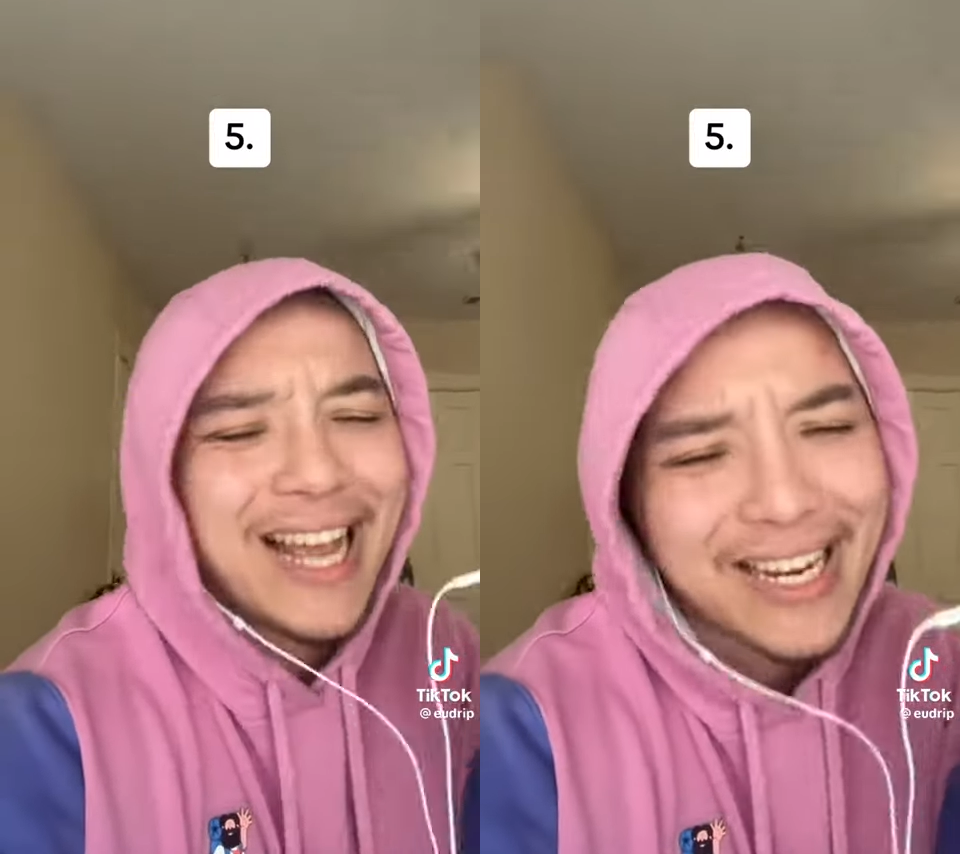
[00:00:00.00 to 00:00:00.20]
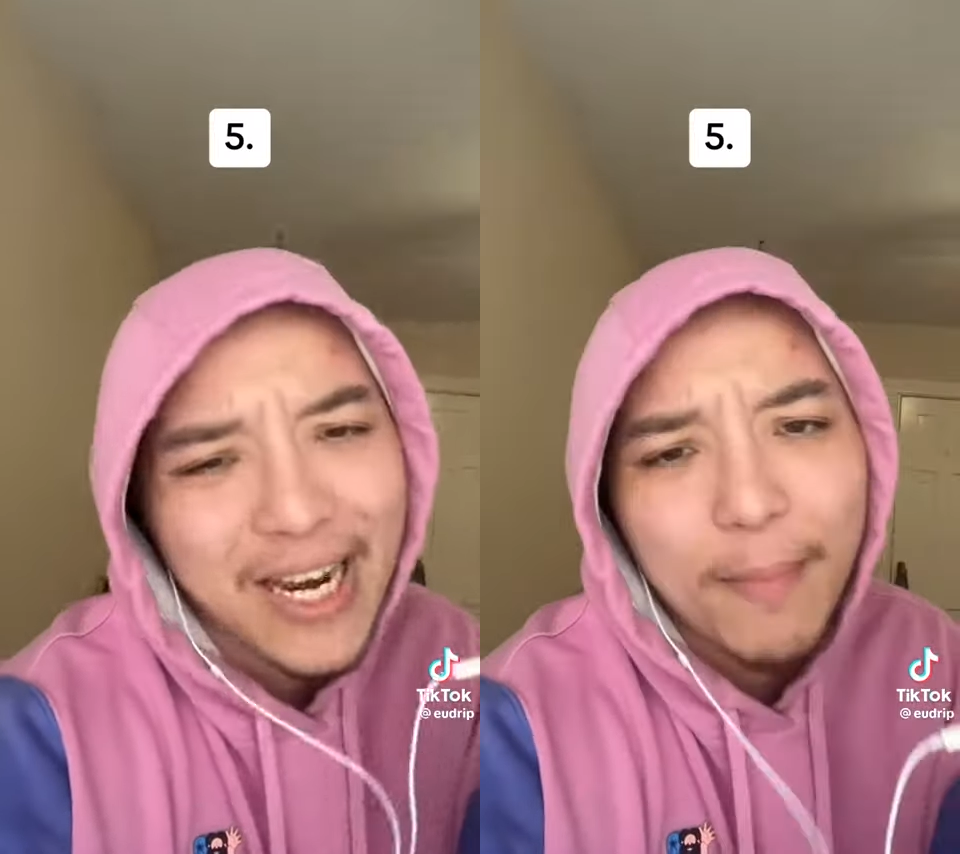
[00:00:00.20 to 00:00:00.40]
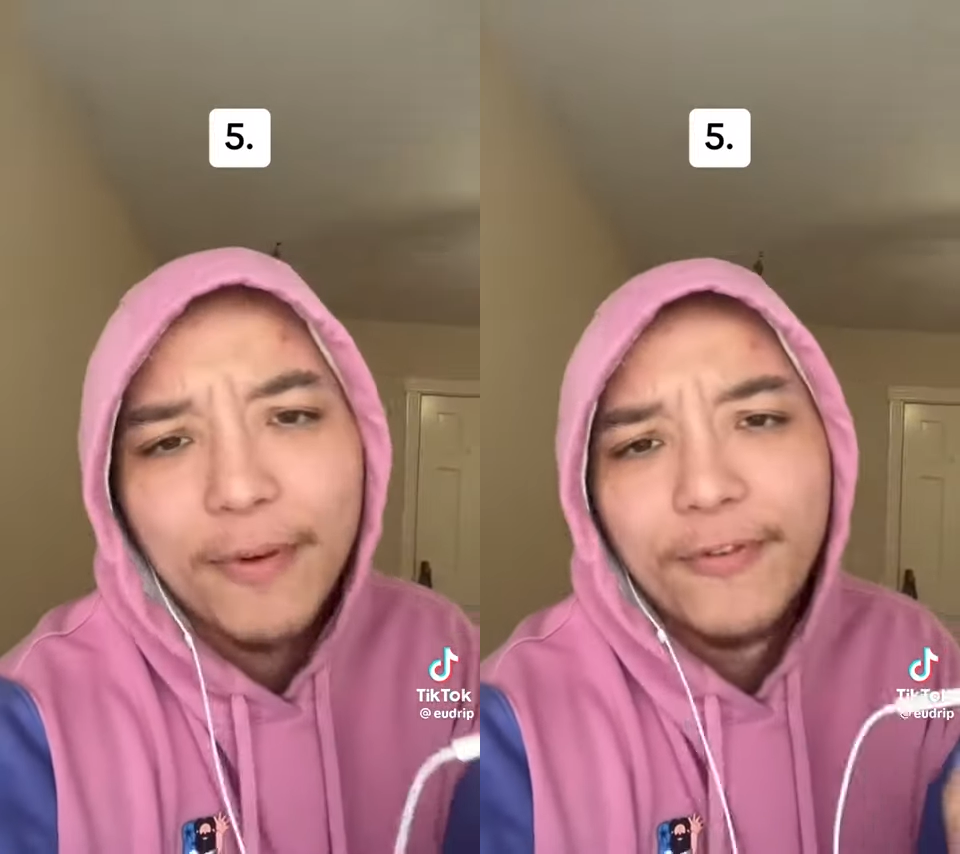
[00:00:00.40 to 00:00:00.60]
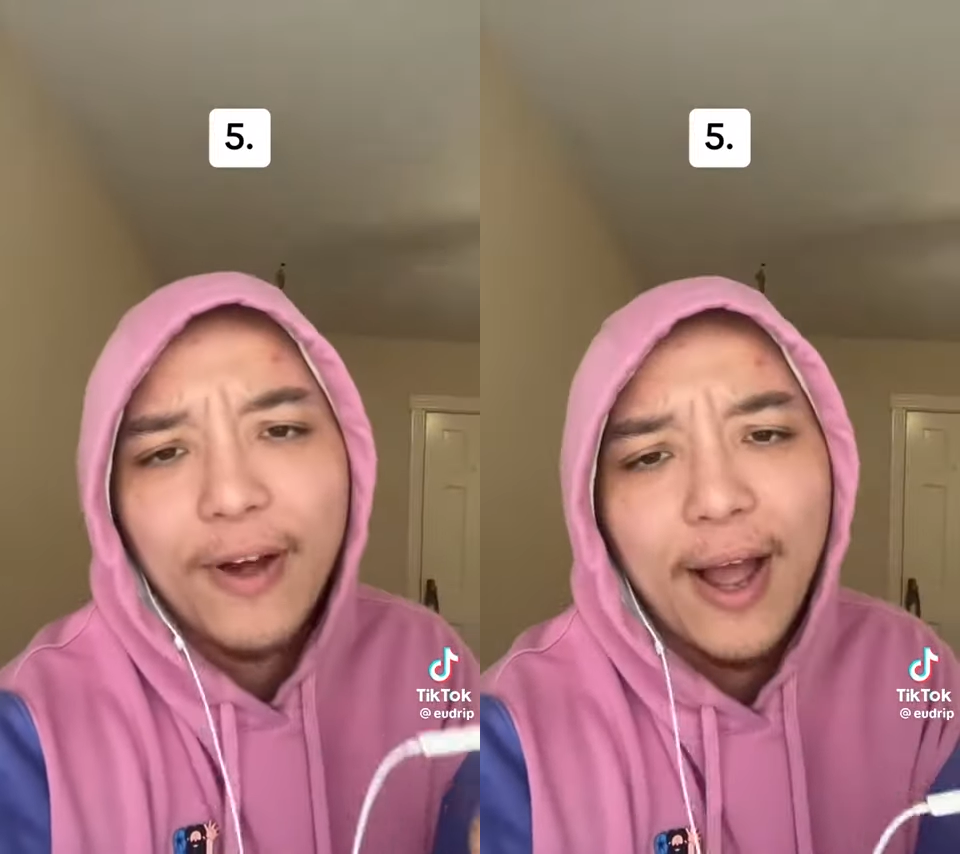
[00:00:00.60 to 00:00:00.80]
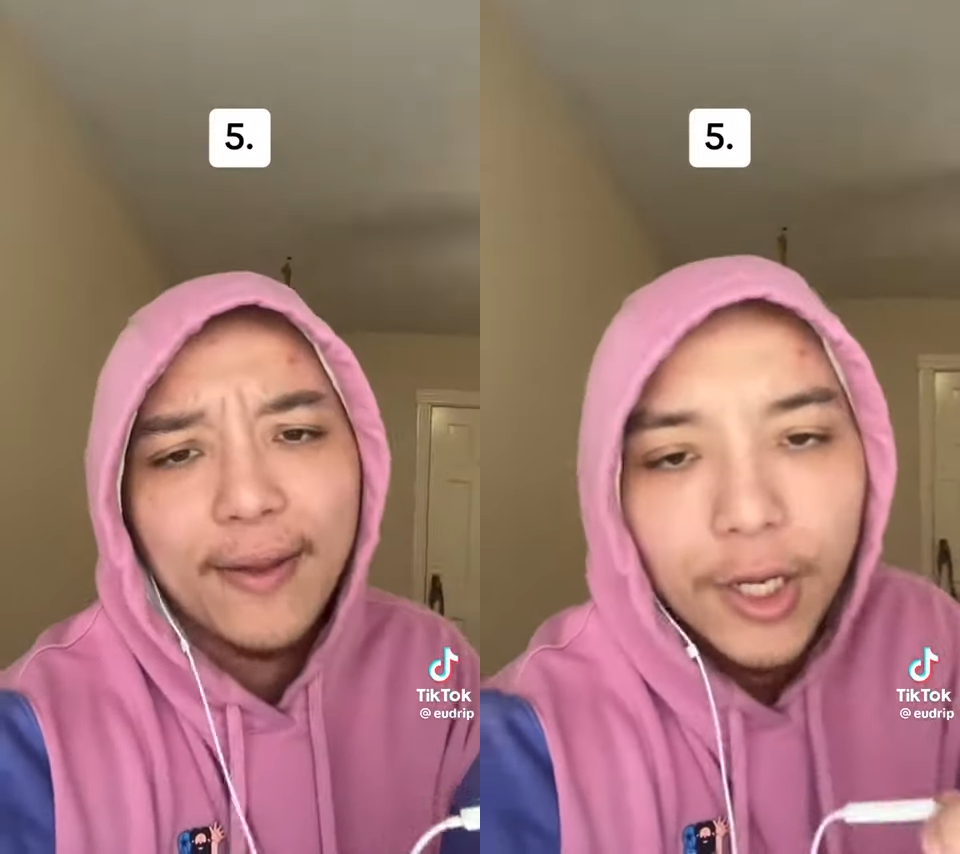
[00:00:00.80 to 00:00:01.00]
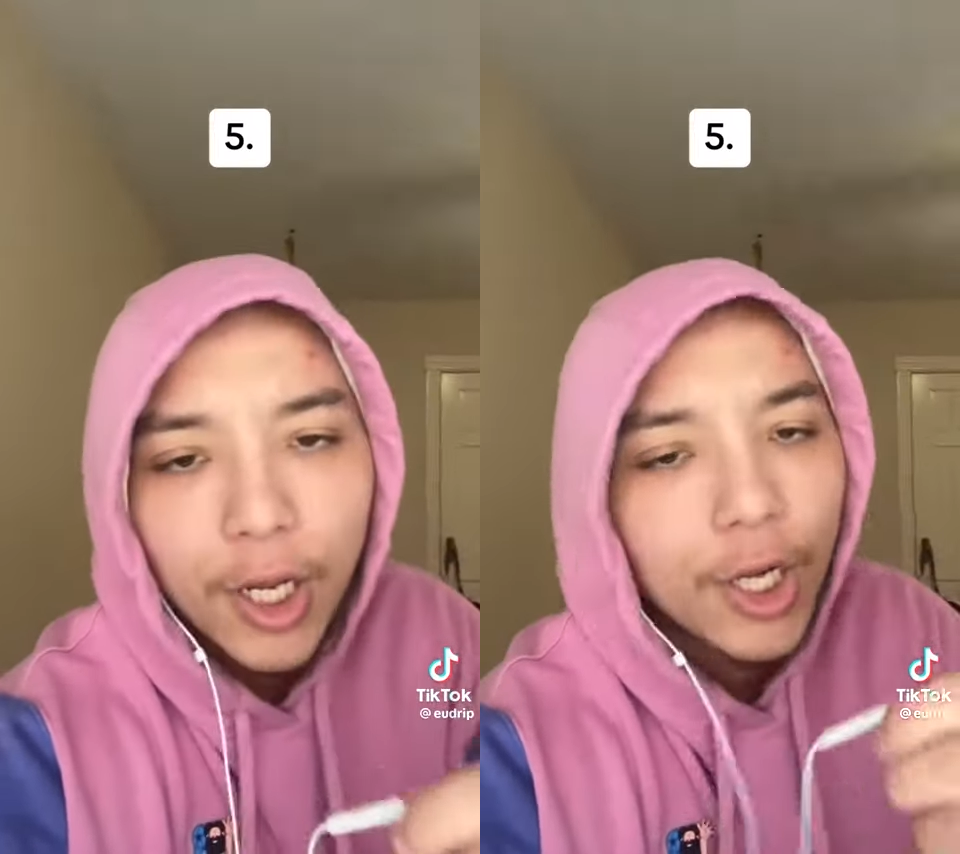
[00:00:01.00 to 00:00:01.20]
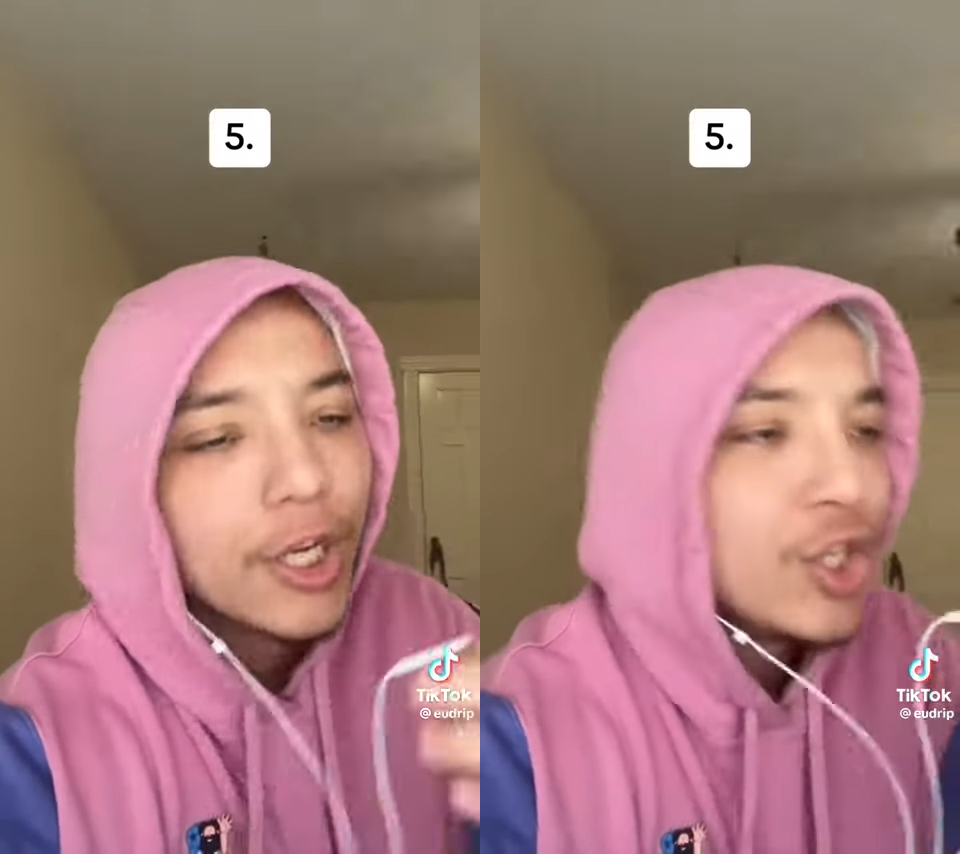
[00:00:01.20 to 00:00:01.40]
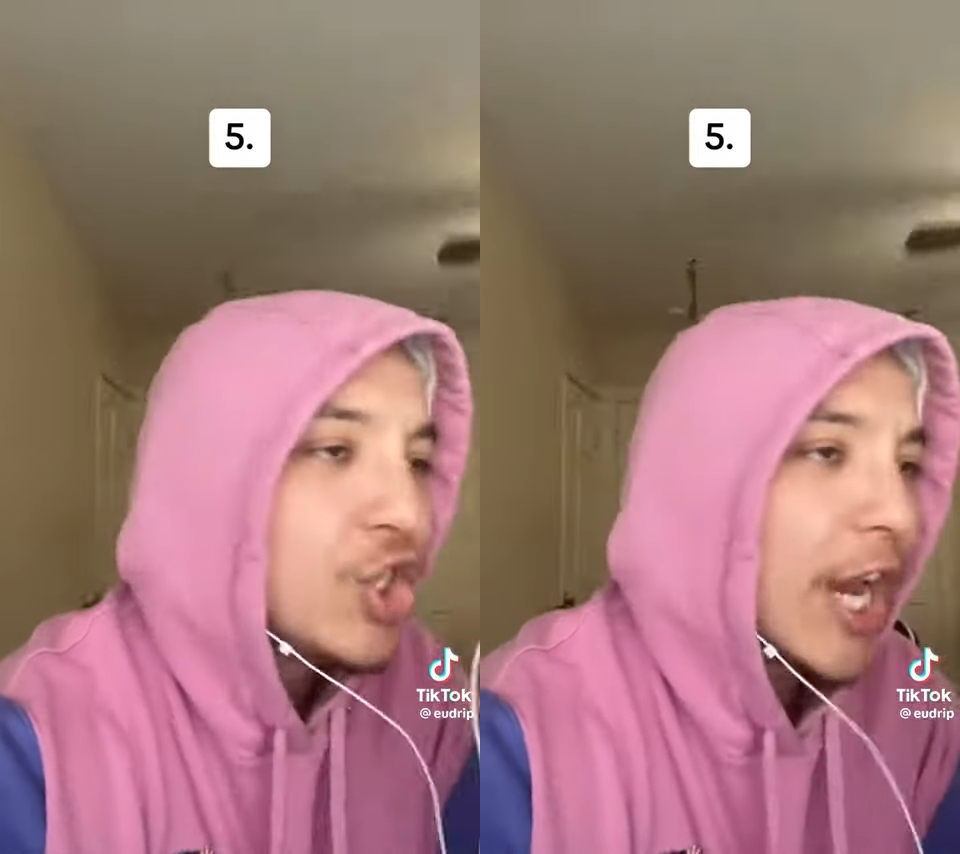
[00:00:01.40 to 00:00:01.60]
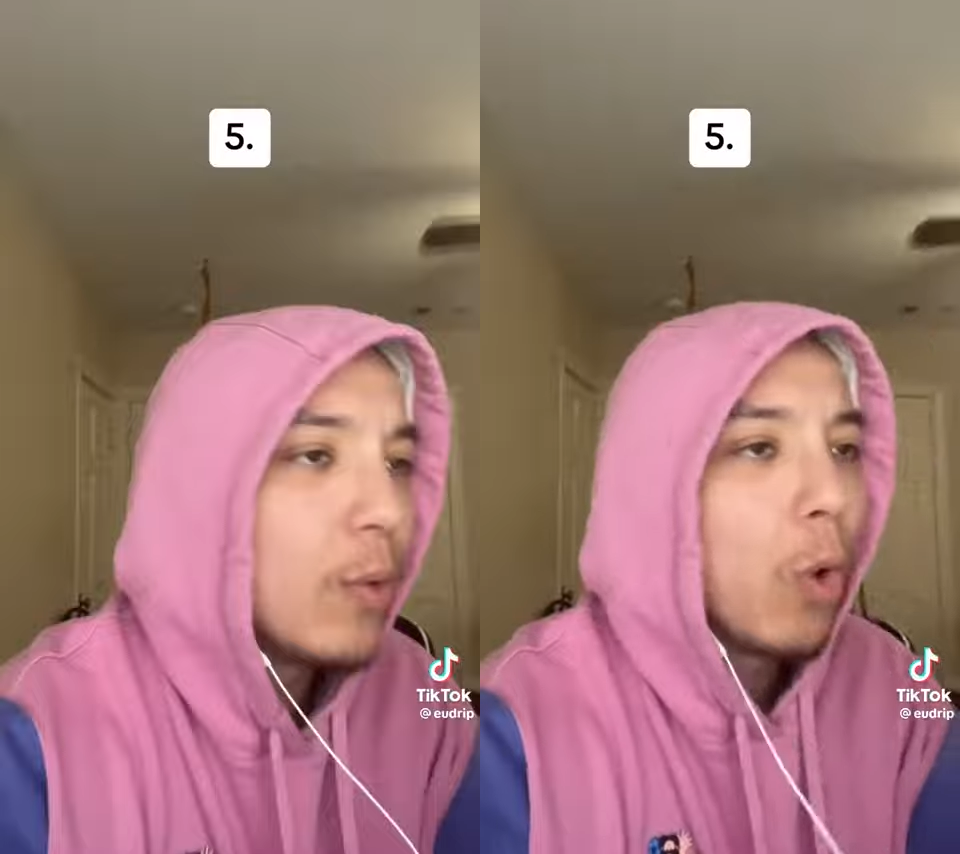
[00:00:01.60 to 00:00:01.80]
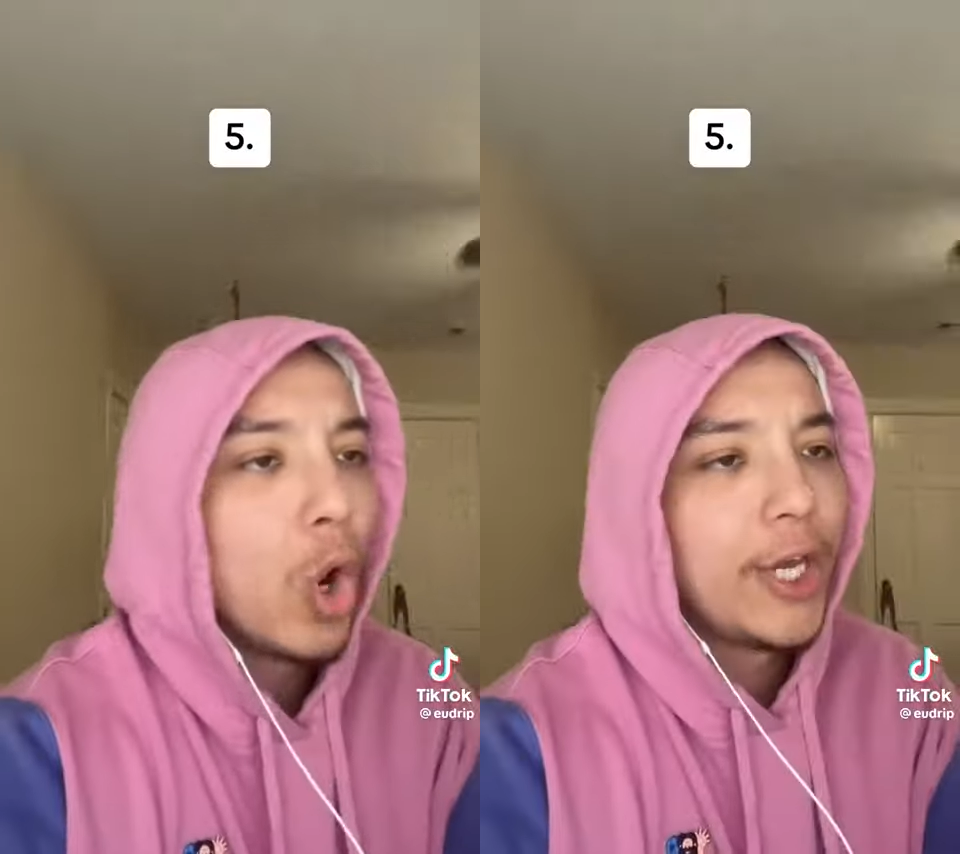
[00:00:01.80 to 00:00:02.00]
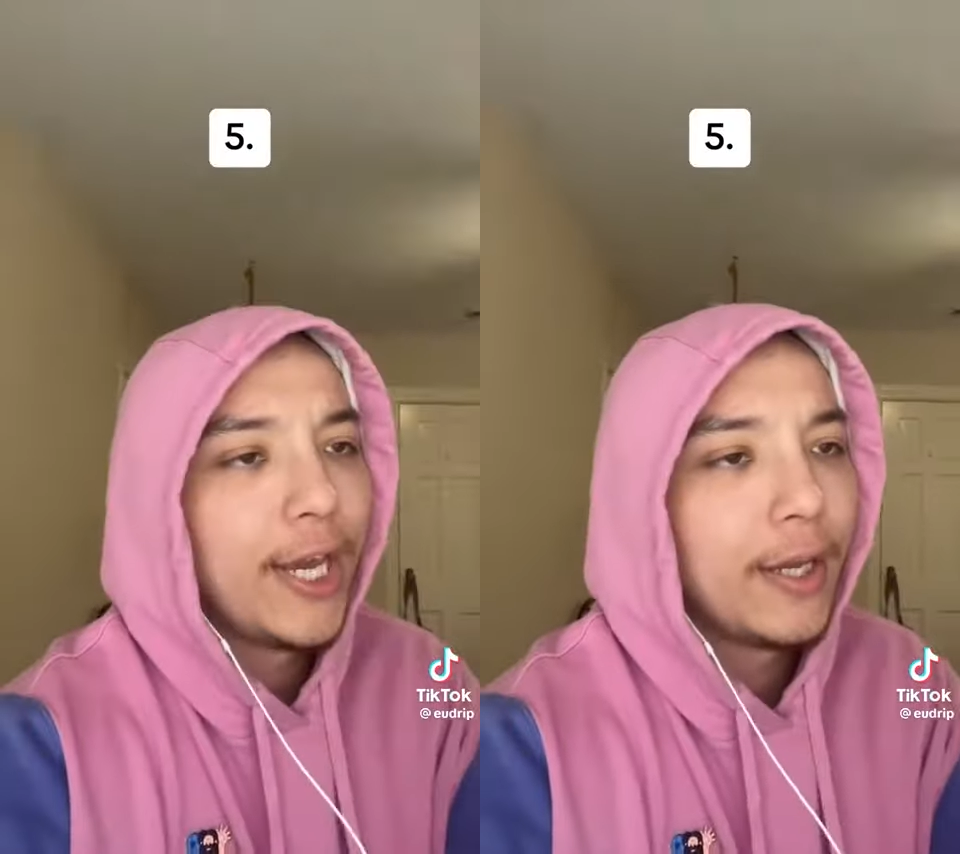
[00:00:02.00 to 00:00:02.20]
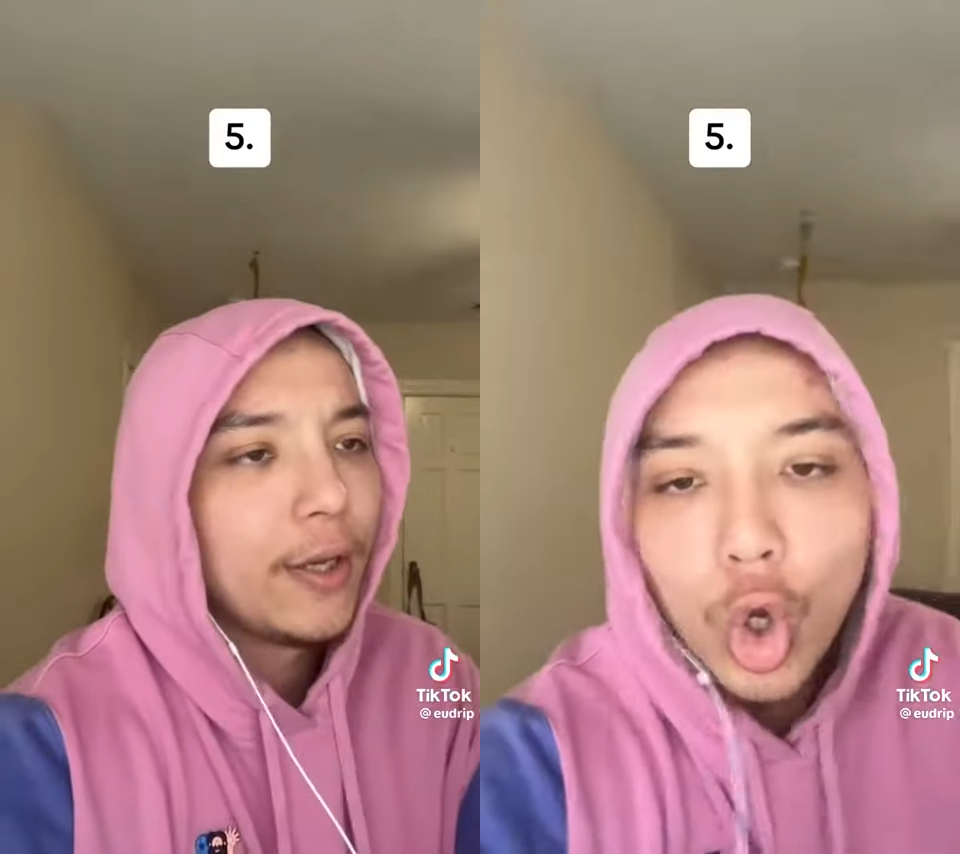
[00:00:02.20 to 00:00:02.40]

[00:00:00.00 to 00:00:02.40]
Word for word: at number five, jaywalking.